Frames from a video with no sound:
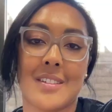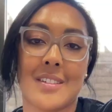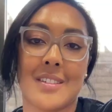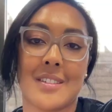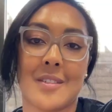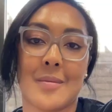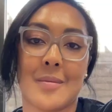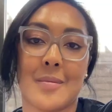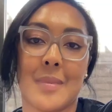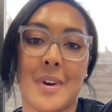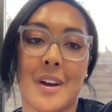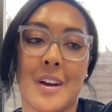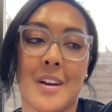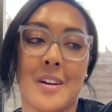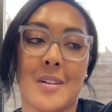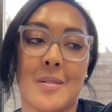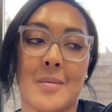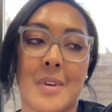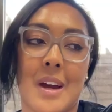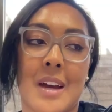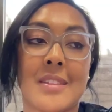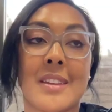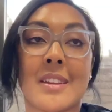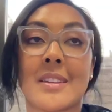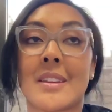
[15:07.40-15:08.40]
awesome.
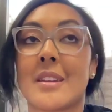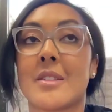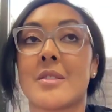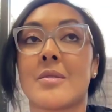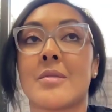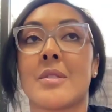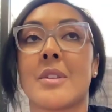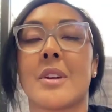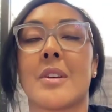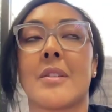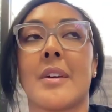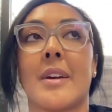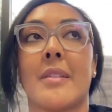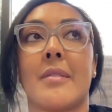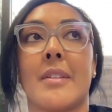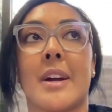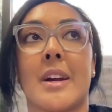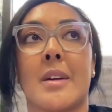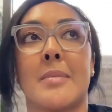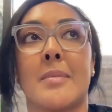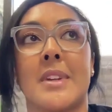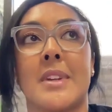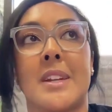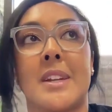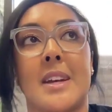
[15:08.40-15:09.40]
Um, I think that's a really great
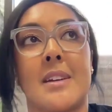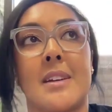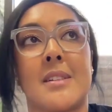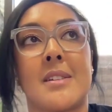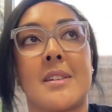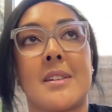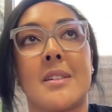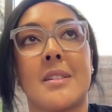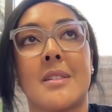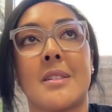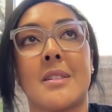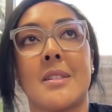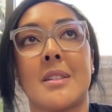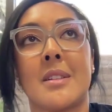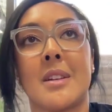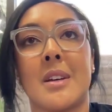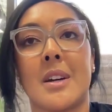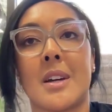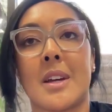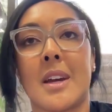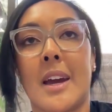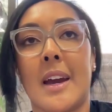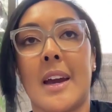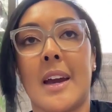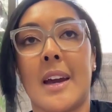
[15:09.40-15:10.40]
recommendation to
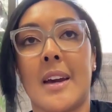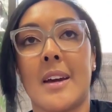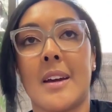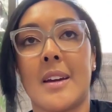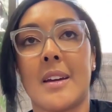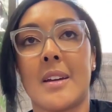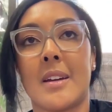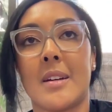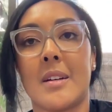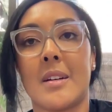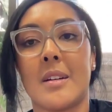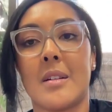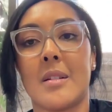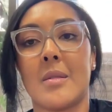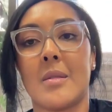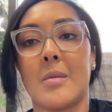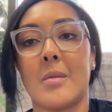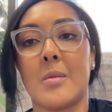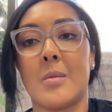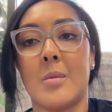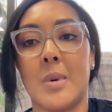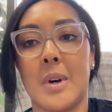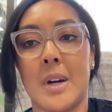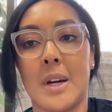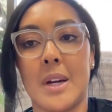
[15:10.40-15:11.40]
look at
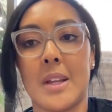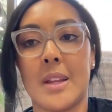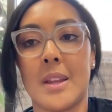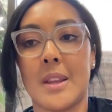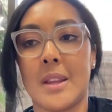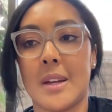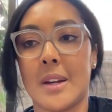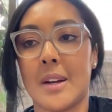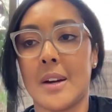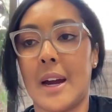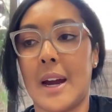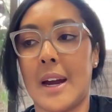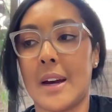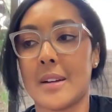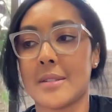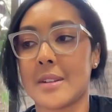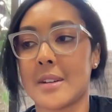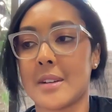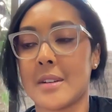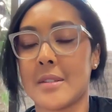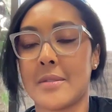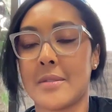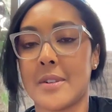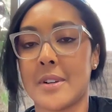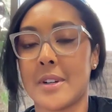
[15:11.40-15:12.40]
what they're
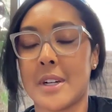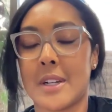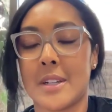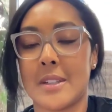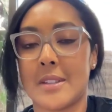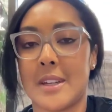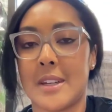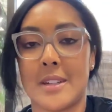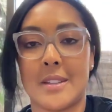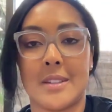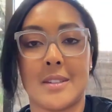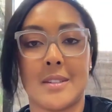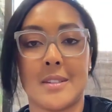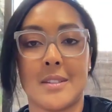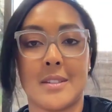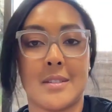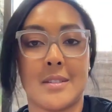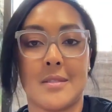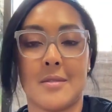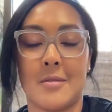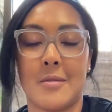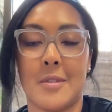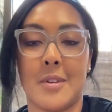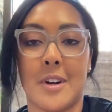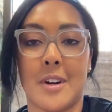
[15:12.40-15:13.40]
asking for because that's
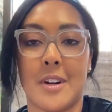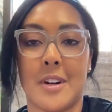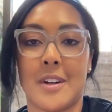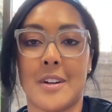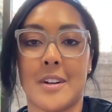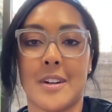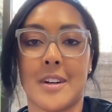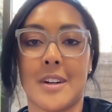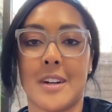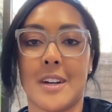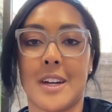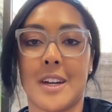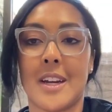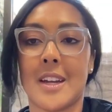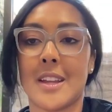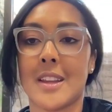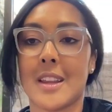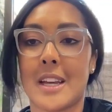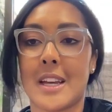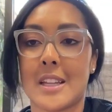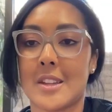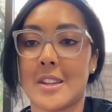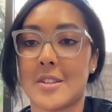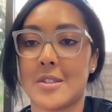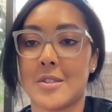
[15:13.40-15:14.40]
where you're going to get
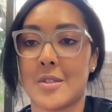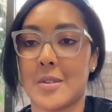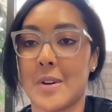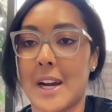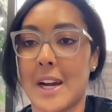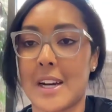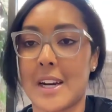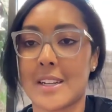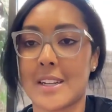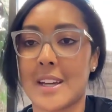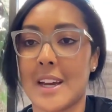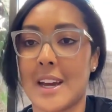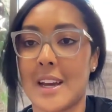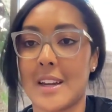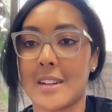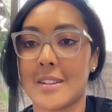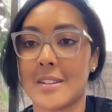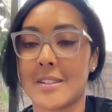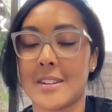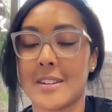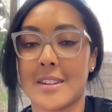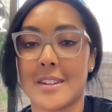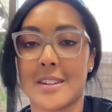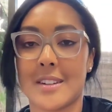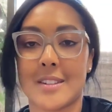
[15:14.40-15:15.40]
like the direct
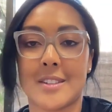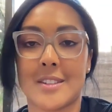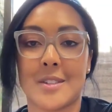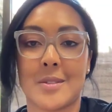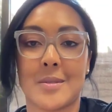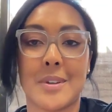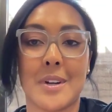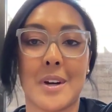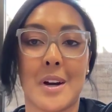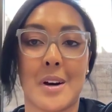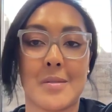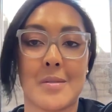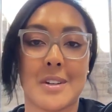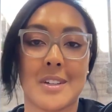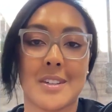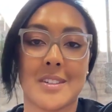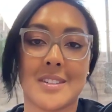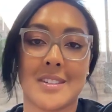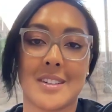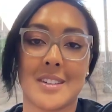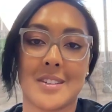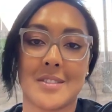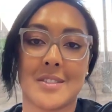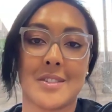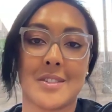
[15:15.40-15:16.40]
answer. And so we
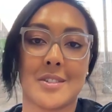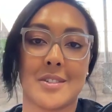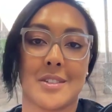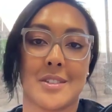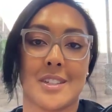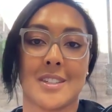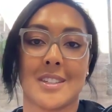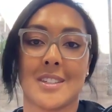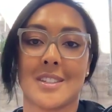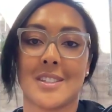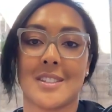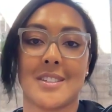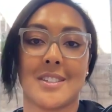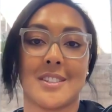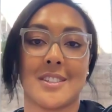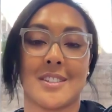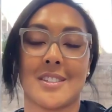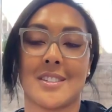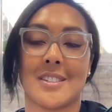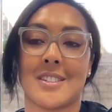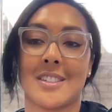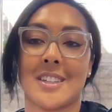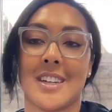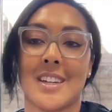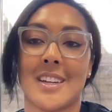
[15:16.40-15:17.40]
always tell students
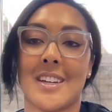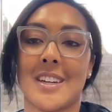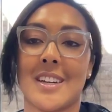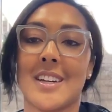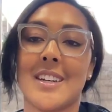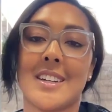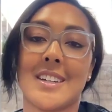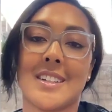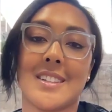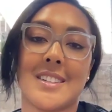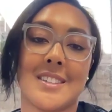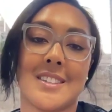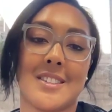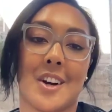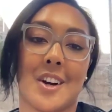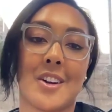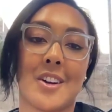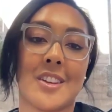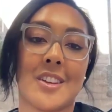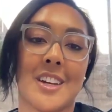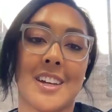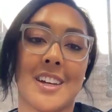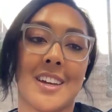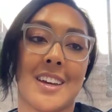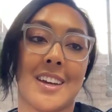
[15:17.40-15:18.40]
just
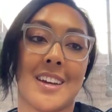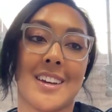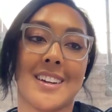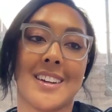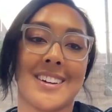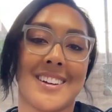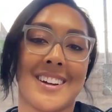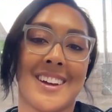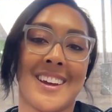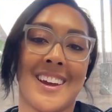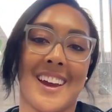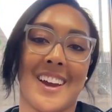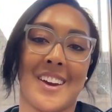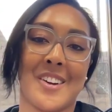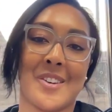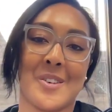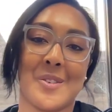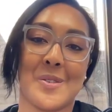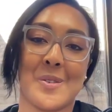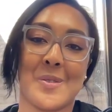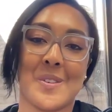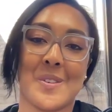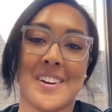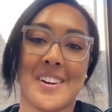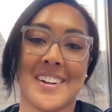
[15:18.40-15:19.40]
start looking.
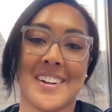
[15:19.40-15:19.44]
what,